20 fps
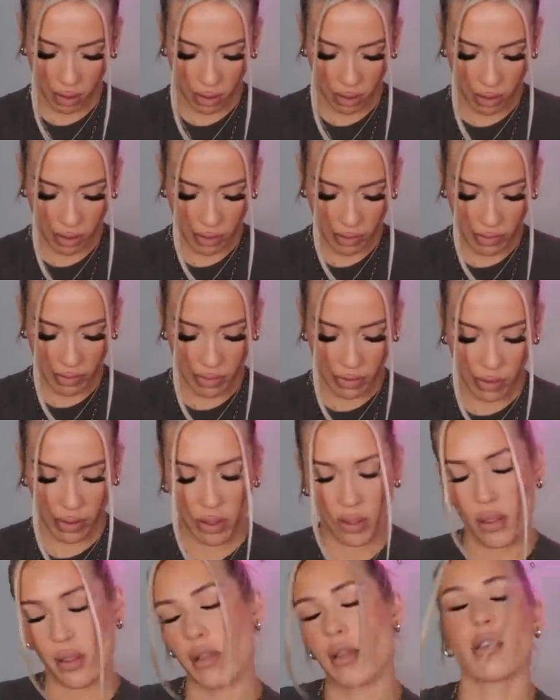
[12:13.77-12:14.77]

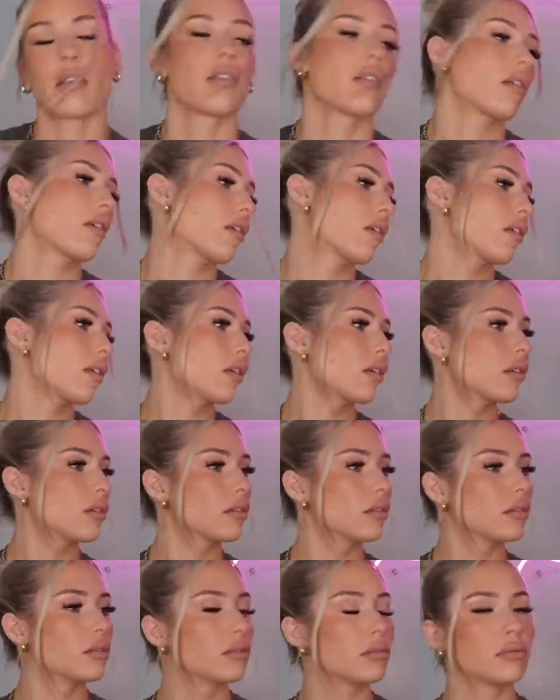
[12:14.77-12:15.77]

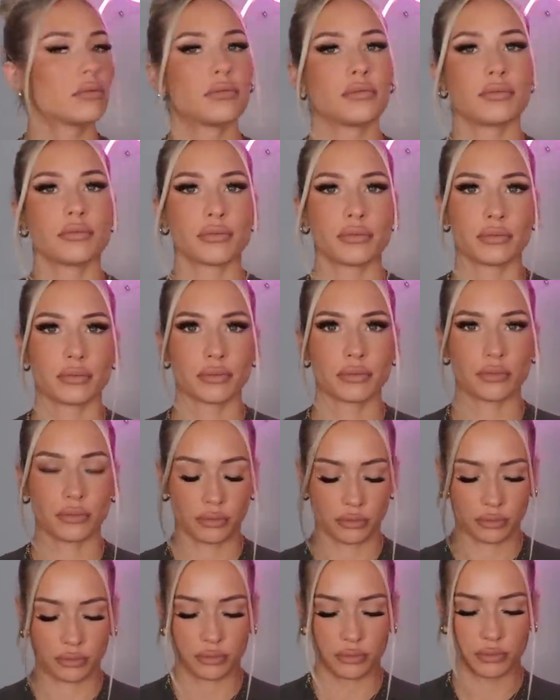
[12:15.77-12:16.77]

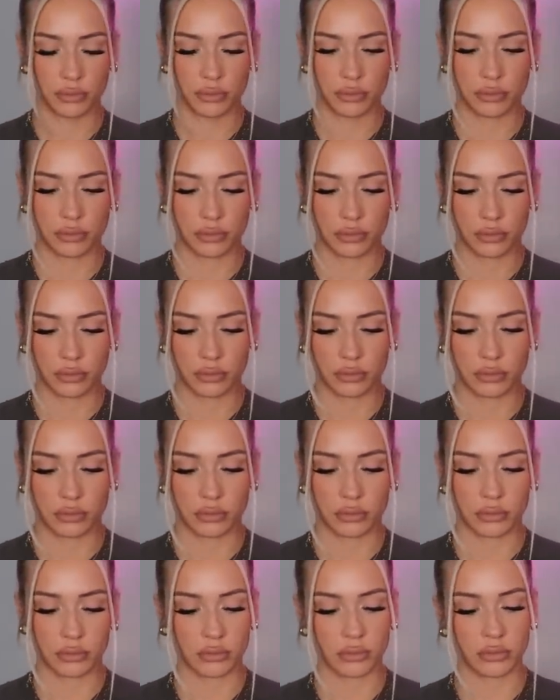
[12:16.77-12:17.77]

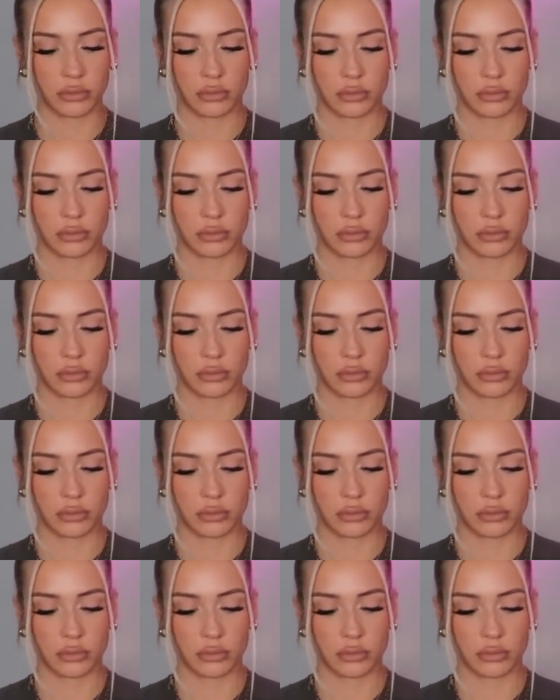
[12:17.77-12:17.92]
[no speech]